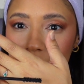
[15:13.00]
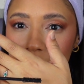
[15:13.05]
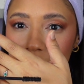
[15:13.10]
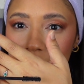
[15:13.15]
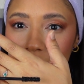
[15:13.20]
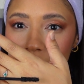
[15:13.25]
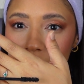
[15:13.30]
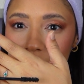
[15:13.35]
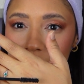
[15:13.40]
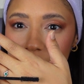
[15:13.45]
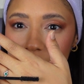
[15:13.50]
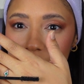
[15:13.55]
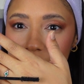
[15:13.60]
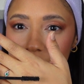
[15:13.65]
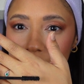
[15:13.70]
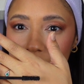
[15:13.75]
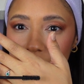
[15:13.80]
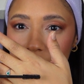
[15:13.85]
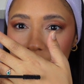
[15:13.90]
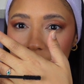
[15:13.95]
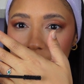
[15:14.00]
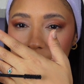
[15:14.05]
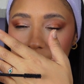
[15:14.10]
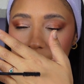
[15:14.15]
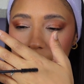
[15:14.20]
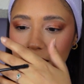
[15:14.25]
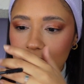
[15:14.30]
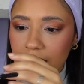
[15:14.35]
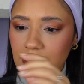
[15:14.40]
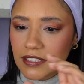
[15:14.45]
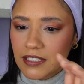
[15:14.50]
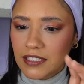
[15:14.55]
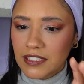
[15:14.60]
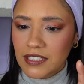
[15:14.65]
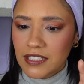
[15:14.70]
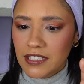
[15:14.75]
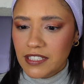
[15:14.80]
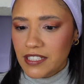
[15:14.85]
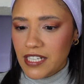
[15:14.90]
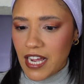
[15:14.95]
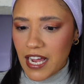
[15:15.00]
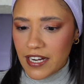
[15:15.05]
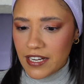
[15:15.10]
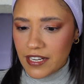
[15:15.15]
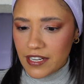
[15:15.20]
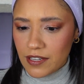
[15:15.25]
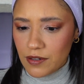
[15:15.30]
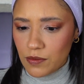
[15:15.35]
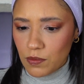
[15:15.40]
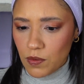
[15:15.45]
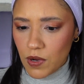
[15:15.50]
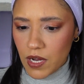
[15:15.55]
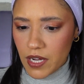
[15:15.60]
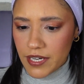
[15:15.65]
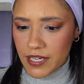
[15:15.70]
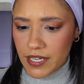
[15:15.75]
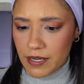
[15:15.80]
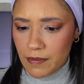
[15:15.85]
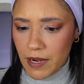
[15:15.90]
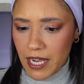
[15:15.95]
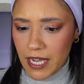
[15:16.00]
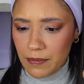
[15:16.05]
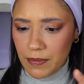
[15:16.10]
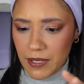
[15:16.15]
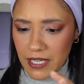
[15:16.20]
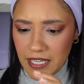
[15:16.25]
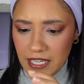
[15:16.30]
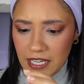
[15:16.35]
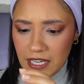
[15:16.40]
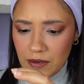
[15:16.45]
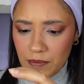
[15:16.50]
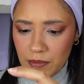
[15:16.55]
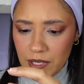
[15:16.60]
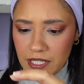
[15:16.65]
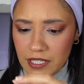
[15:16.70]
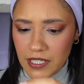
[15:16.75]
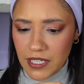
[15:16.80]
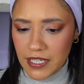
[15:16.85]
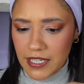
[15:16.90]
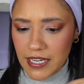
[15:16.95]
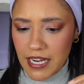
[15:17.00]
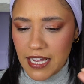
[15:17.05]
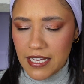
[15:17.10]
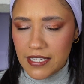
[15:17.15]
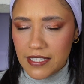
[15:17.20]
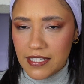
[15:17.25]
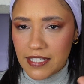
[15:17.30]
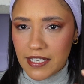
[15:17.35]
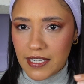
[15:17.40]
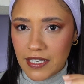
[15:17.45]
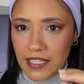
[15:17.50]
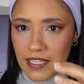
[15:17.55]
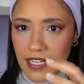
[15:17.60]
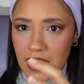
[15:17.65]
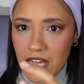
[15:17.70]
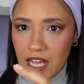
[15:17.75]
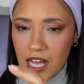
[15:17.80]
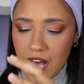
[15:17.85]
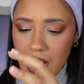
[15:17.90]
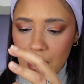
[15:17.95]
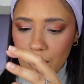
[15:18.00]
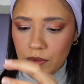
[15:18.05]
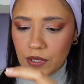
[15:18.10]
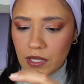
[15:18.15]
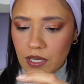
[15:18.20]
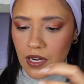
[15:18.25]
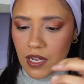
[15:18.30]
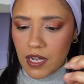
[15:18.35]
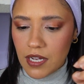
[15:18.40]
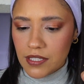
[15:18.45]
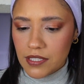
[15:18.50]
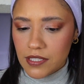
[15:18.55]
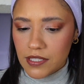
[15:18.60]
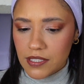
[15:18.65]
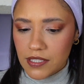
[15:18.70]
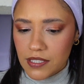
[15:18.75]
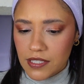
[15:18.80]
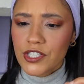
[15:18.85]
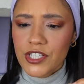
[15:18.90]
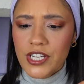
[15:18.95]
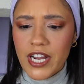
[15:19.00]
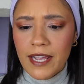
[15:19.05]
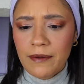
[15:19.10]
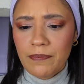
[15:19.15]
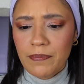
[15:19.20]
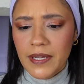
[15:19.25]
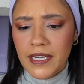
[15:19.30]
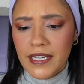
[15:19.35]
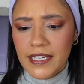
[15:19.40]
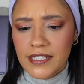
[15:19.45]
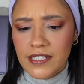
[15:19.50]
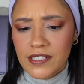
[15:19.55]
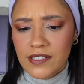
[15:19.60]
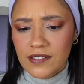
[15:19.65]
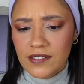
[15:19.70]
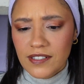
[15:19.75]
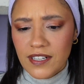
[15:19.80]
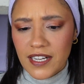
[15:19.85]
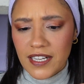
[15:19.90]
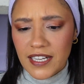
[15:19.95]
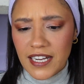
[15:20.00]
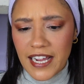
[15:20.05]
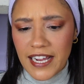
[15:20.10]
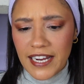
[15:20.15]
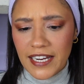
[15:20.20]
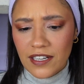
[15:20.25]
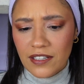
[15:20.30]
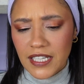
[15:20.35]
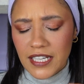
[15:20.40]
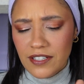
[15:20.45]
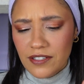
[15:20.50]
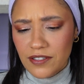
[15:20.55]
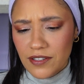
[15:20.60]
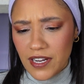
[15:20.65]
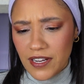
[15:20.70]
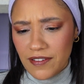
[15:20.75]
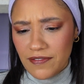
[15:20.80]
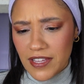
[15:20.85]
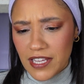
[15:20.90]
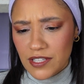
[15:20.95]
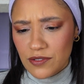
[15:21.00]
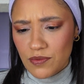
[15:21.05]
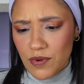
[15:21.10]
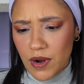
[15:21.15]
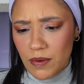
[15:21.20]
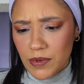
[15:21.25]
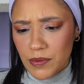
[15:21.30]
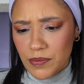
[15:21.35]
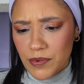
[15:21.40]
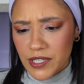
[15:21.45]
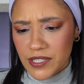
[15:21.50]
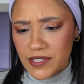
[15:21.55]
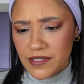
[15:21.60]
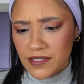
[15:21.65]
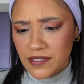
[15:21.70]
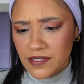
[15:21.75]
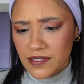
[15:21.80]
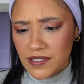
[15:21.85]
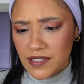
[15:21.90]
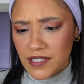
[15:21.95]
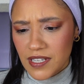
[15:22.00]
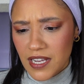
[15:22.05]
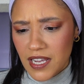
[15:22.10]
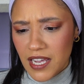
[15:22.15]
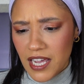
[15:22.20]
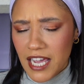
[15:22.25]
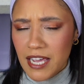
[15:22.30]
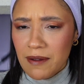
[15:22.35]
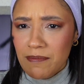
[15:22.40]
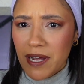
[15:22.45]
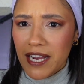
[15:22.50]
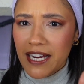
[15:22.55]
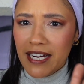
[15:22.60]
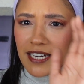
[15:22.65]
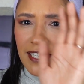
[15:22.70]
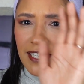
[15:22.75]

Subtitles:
So just a very standard wand in my opinion, but it has the hourglass shape, but it's still got like, I don't know if that's rubber bristles. It might